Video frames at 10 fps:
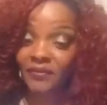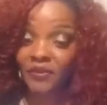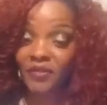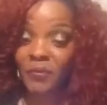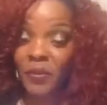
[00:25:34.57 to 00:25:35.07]

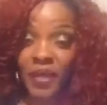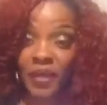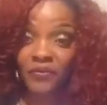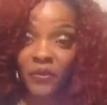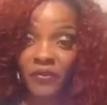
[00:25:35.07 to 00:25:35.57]
you're spending
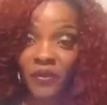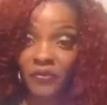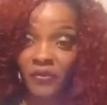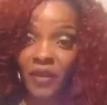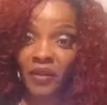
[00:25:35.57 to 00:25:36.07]

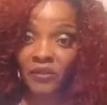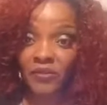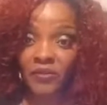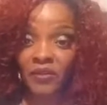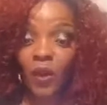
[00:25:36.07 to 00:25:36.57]

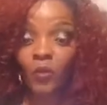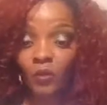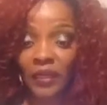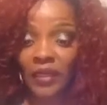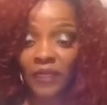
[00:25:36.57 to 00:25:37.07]
$8,400
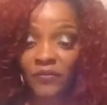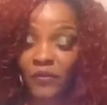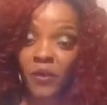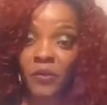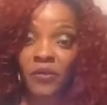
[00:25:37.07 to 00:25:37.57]
only and
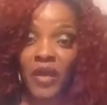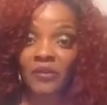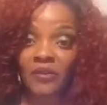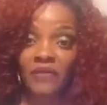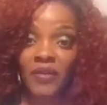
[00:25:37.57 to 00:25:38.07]

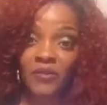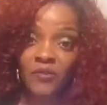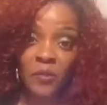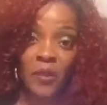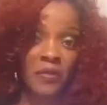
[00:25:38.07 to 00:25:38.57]
$43,000 at
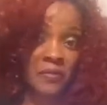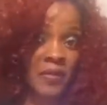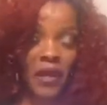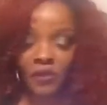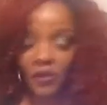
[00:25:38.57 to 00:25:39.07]
Veterans Park.
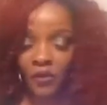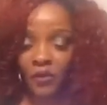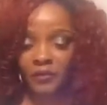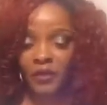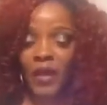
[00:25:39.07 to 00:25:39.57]
I don't
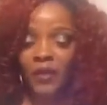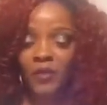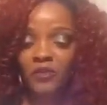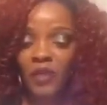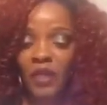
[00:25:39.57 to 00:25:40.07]
know.
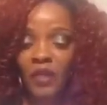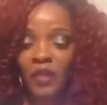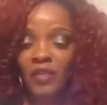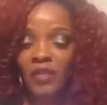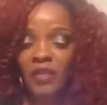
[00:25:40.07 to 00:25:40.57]
Those are kind of
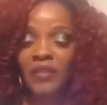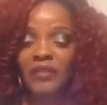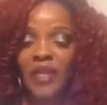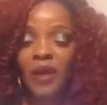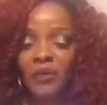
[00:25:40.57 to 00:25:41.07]
things. And then
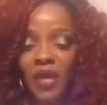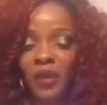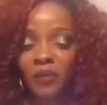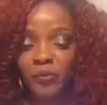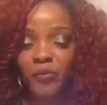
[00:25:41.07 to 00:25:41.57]

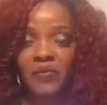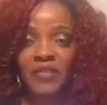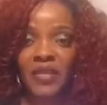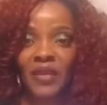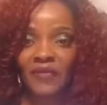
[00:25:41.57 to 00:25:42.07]
downtown
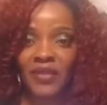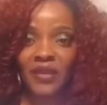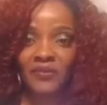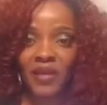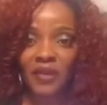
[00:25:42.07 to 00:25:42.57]
improvements,
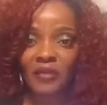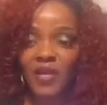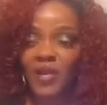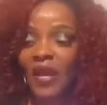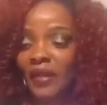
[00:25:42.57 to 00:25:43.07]

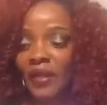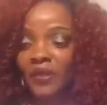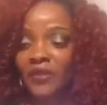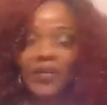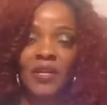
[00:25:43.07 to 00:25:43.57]
$11,000.
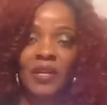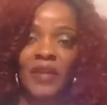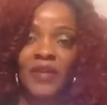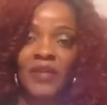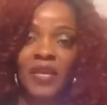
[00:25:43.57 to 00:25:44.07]
Guarantee you a
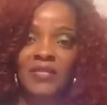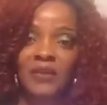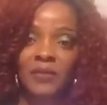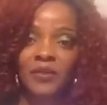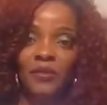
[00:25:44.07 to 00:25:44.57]
lot of that's got
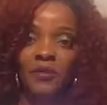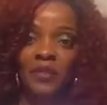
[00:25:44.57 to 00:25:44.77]
something to do with